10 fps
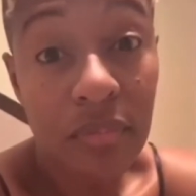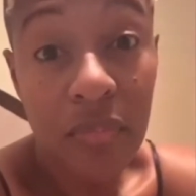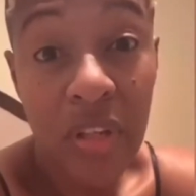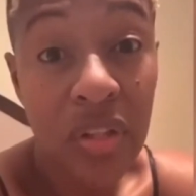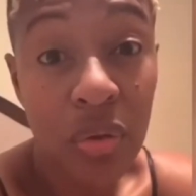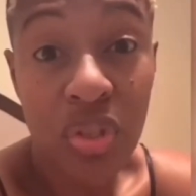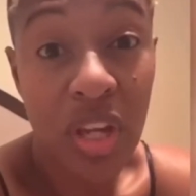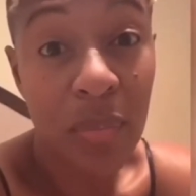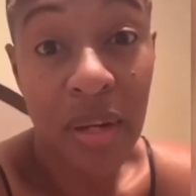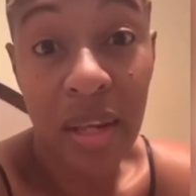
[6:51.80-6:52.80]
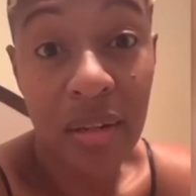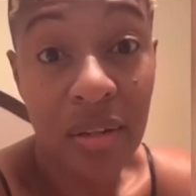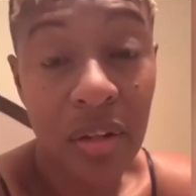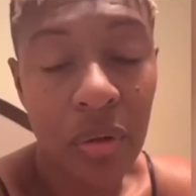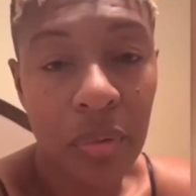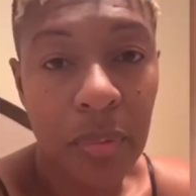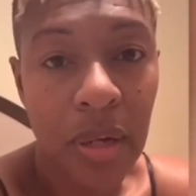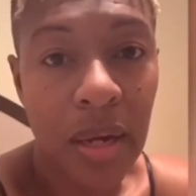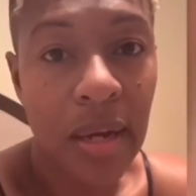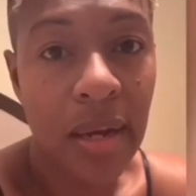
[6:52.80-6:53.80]
no shame in it.
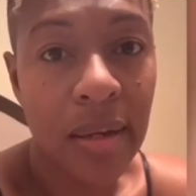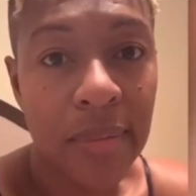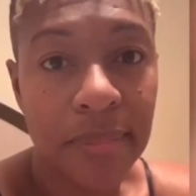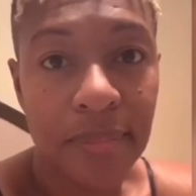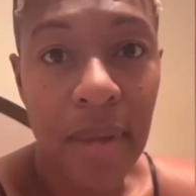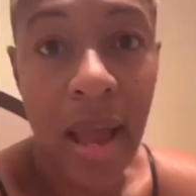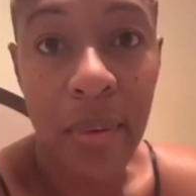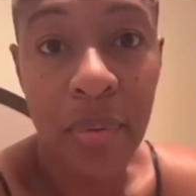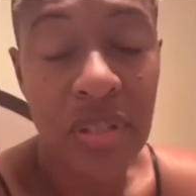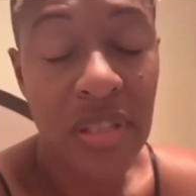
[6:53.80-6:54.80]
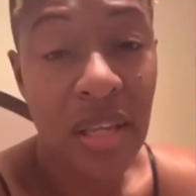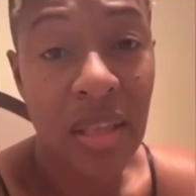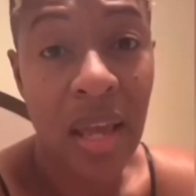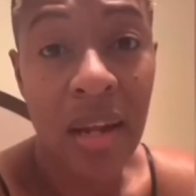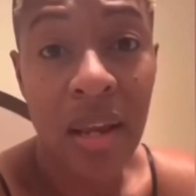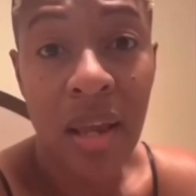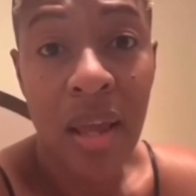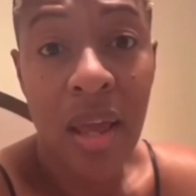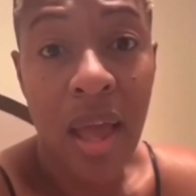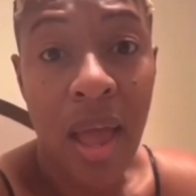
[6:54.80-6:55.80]
I will say that
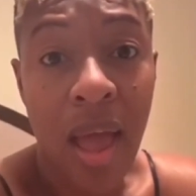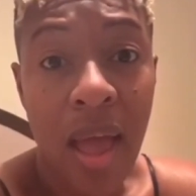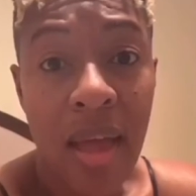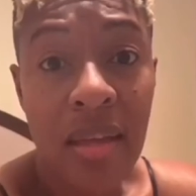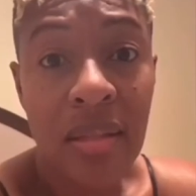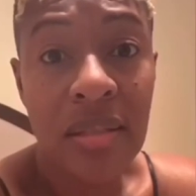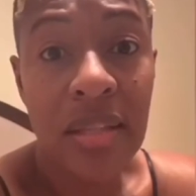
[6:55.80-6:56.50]
as